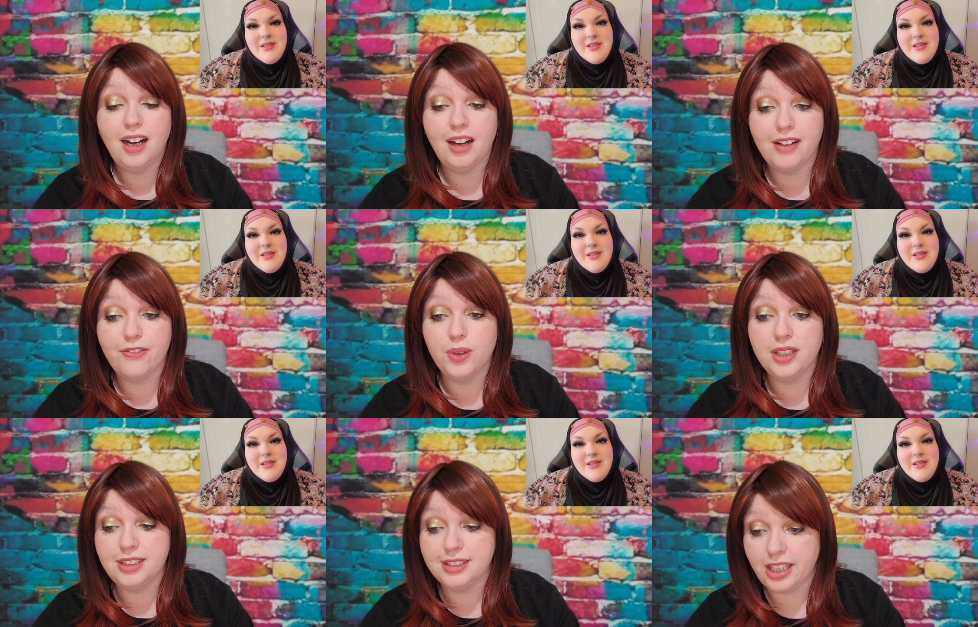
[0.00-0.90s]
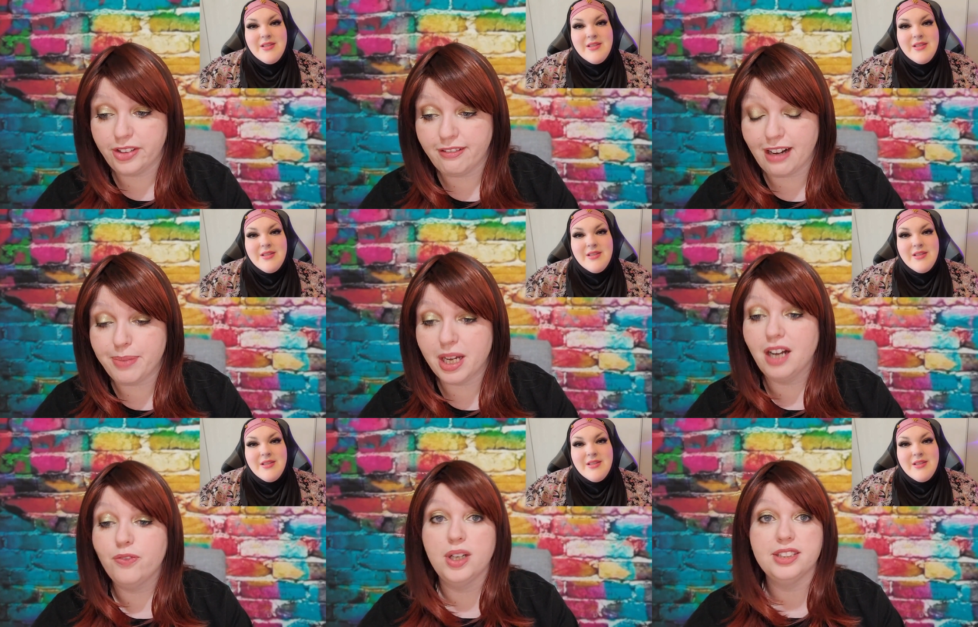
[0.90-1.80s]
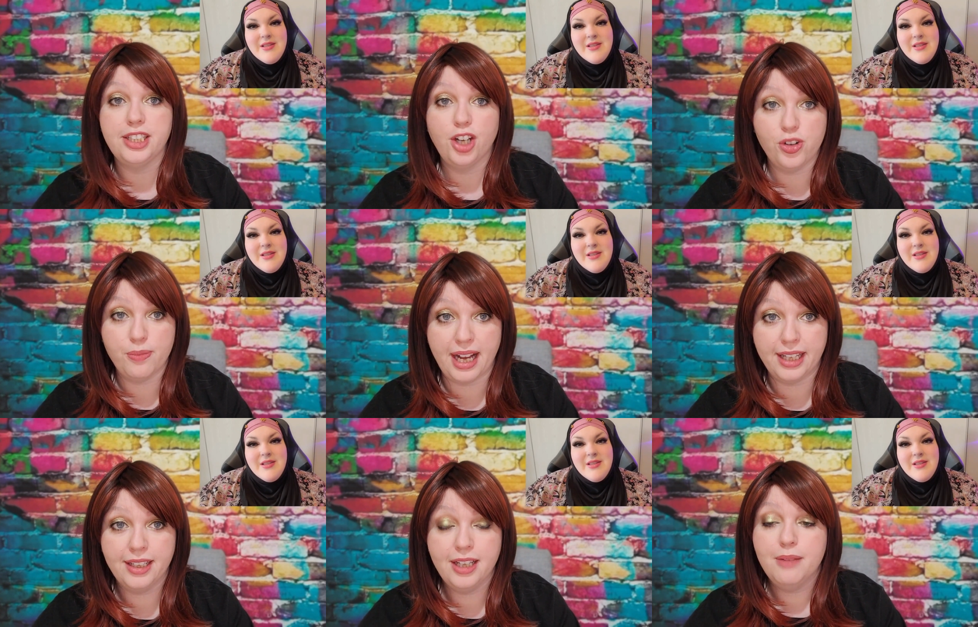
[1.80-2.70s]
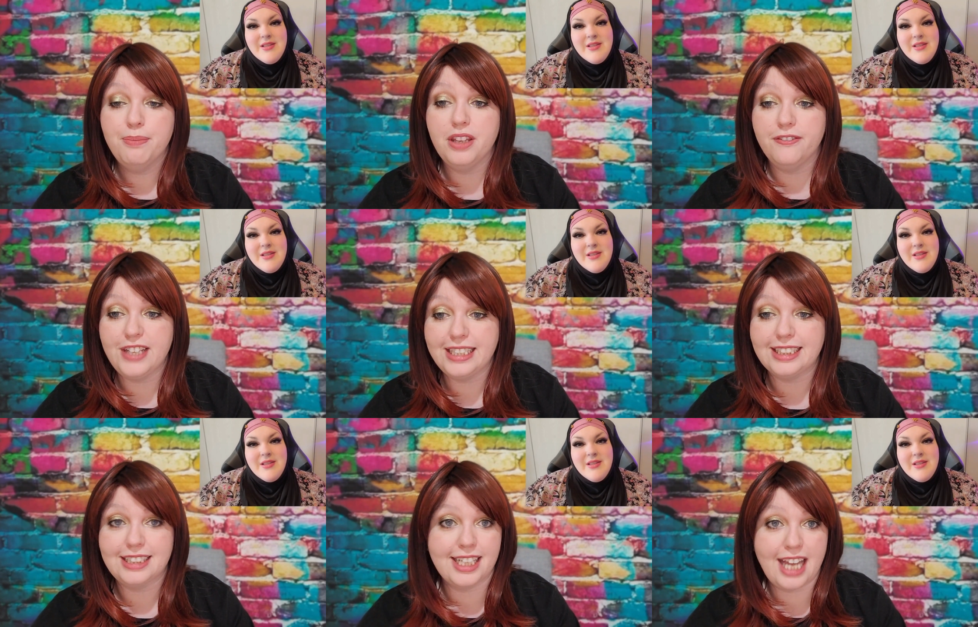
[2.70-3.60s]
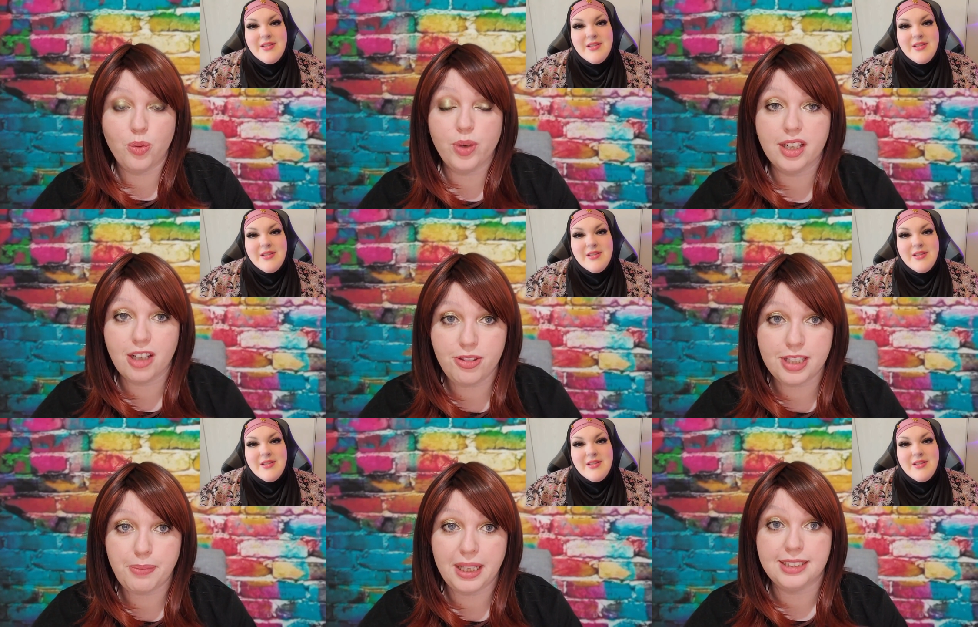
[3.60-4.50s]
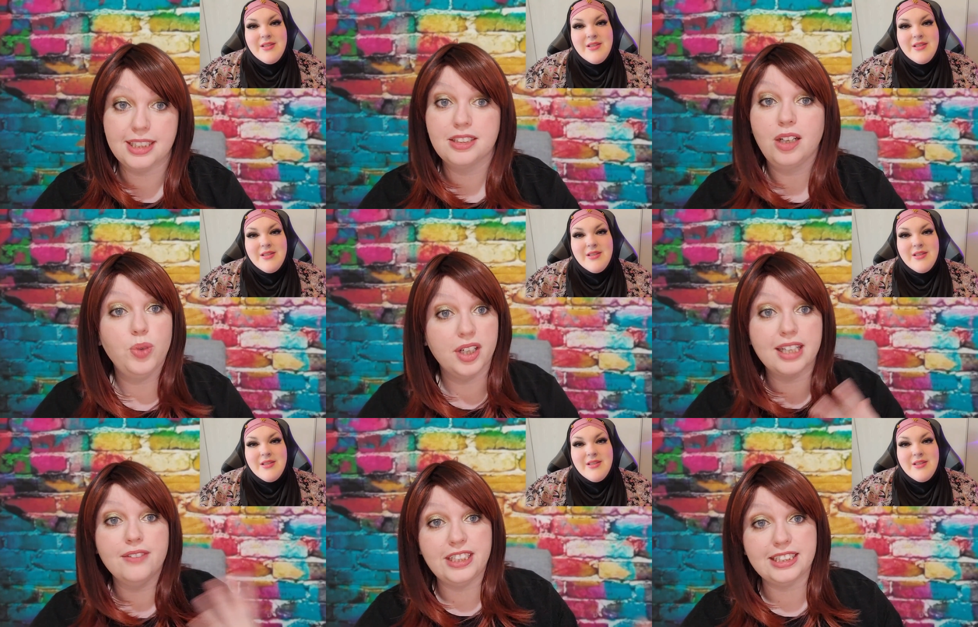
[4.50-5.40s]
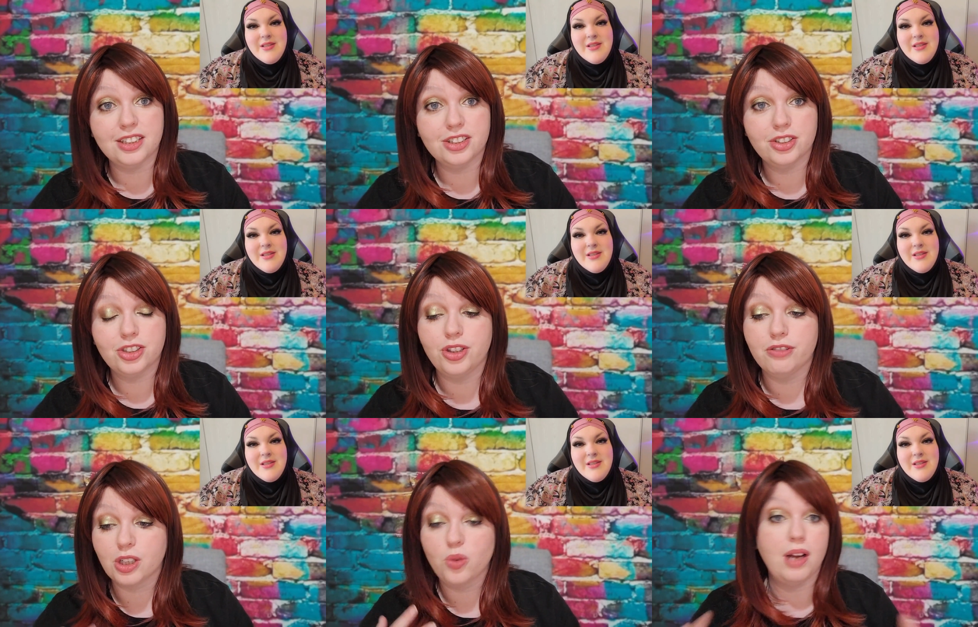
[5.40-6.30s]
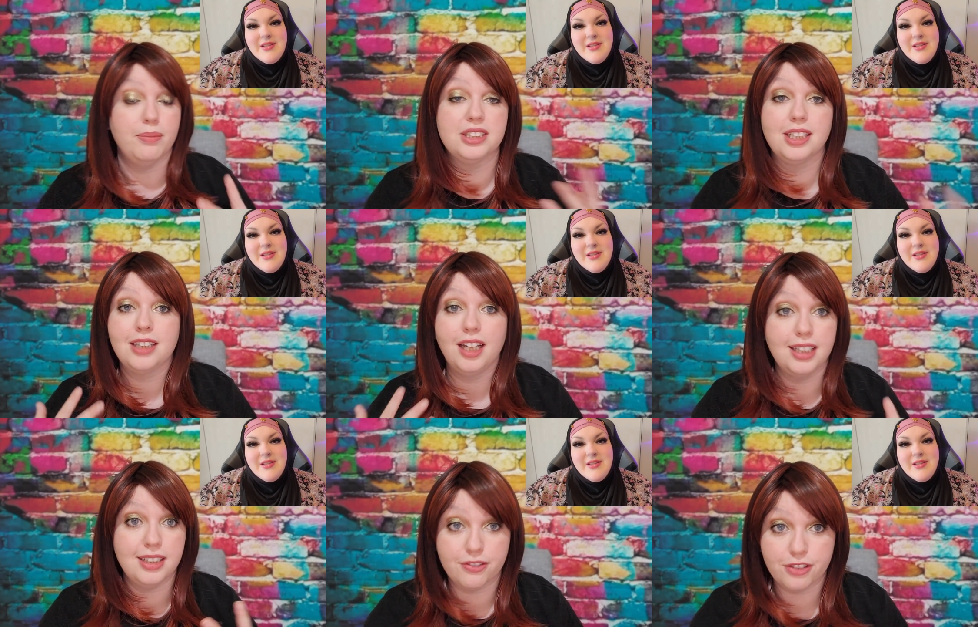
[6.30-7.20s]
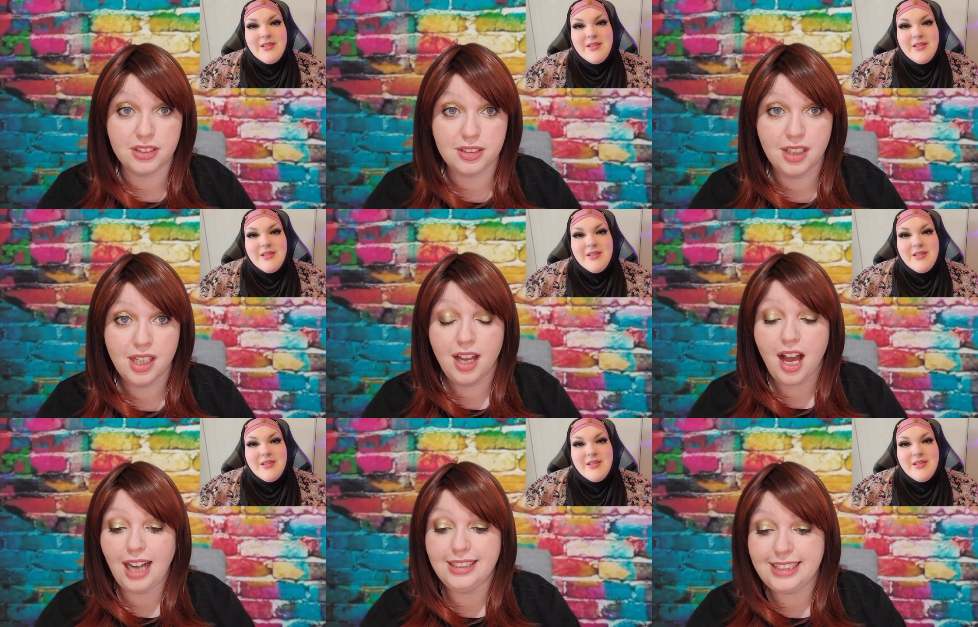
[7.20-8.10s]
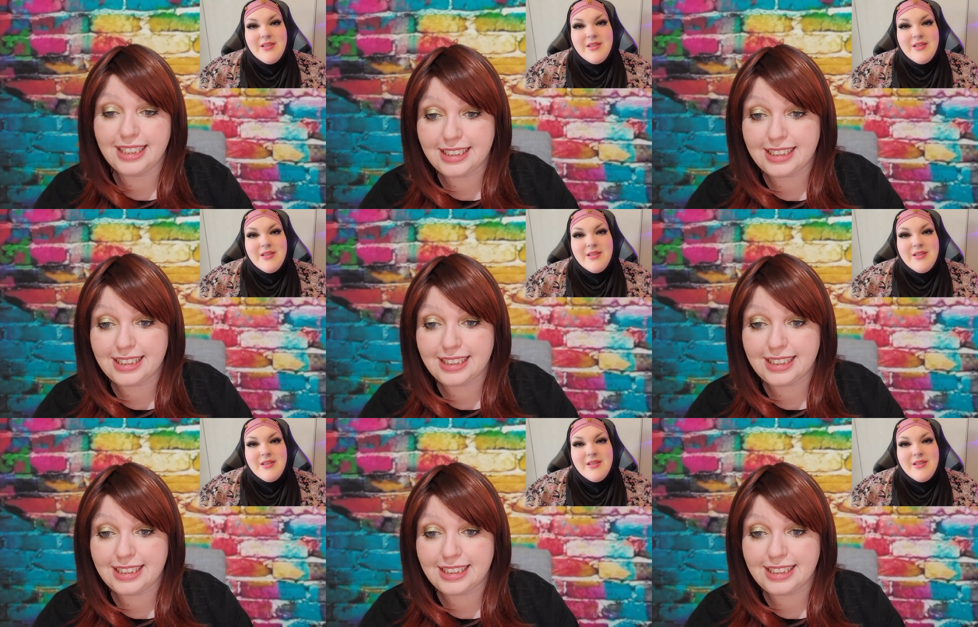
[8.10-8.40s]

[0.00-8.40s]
Speaker 1: I've worked in Saudi Arabia, I've worked in Oman, but the visas I get when I go these places are working visas, so the requirements are slightly different. I did